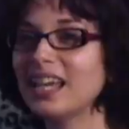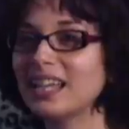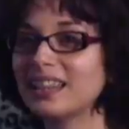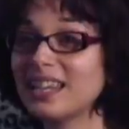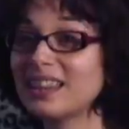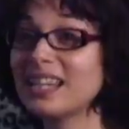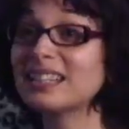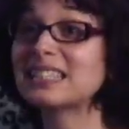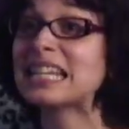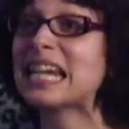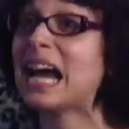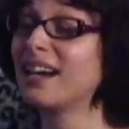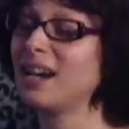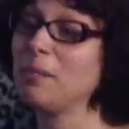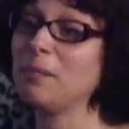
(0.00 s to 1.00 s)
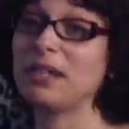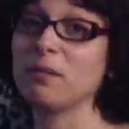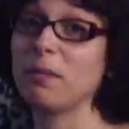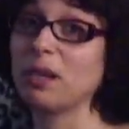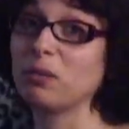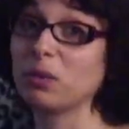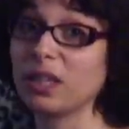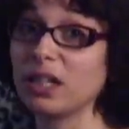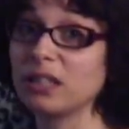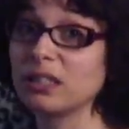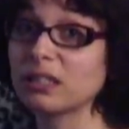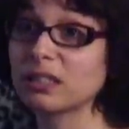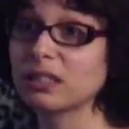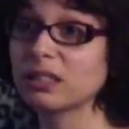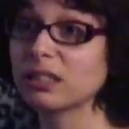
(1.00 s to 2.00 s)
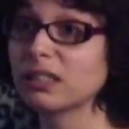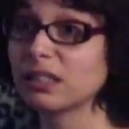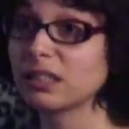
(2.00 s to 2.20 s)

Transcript: The thing is not coming to bed with us.